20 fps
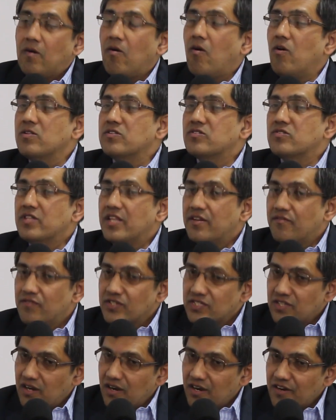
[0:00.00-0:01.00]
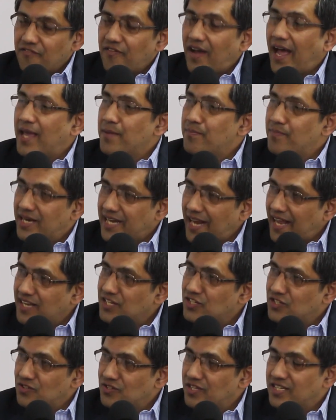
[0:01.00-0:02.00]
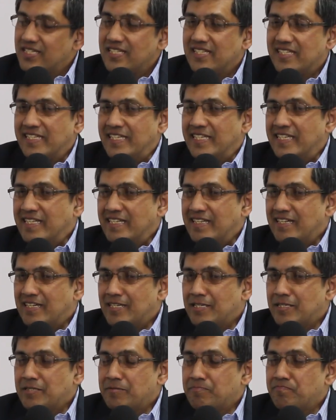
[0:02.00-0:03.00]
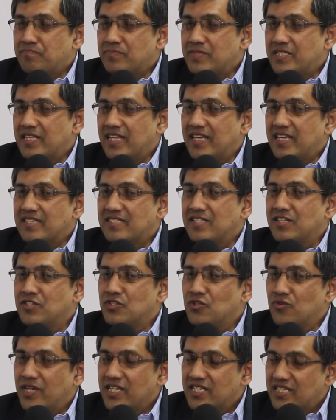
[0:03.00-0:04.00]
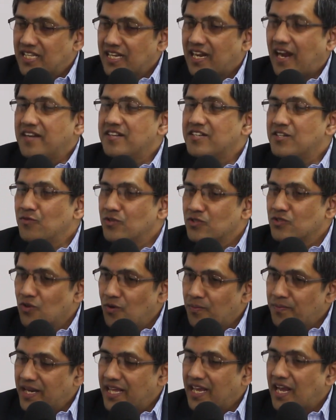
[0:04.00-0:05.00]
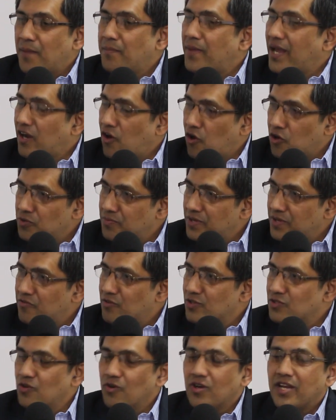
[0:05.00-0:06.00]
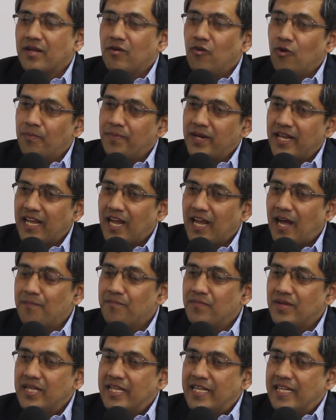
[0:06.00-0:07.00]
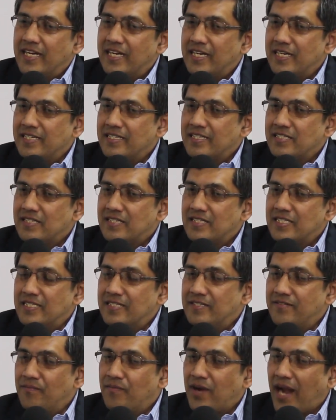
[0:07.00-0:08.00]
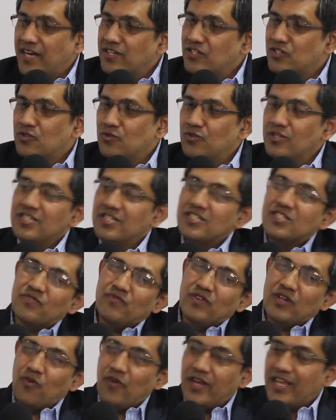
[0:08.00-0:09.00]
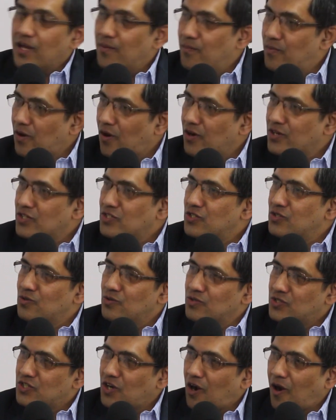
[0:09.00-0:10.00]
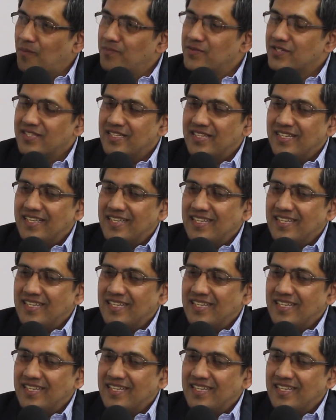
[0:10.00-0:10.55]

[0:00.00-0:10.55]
Also, there was a lot of hype attached to this. The country was opening up, economy was opening up, bright students were going abroad to do jobs.